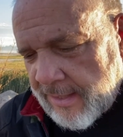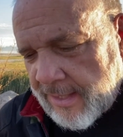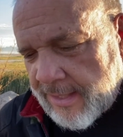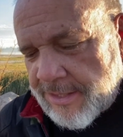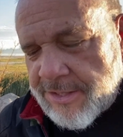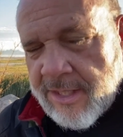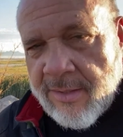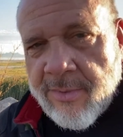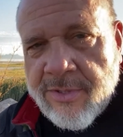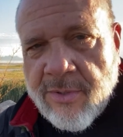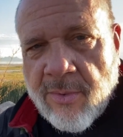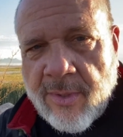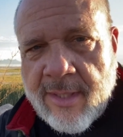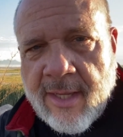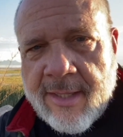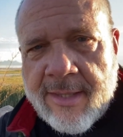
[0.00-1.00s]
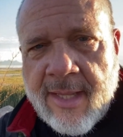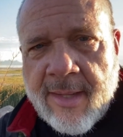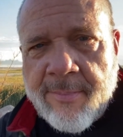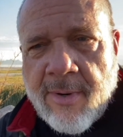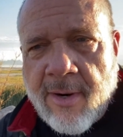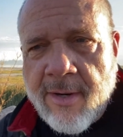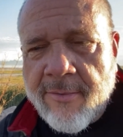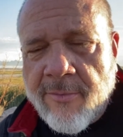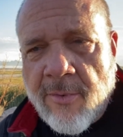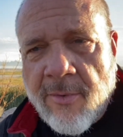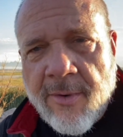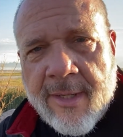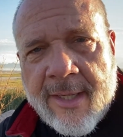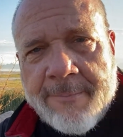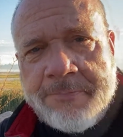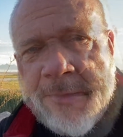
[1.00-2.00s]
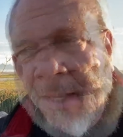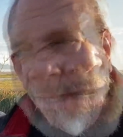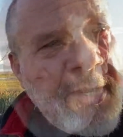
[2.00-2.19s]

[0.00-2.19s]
and see what's going on in that part of Oregon.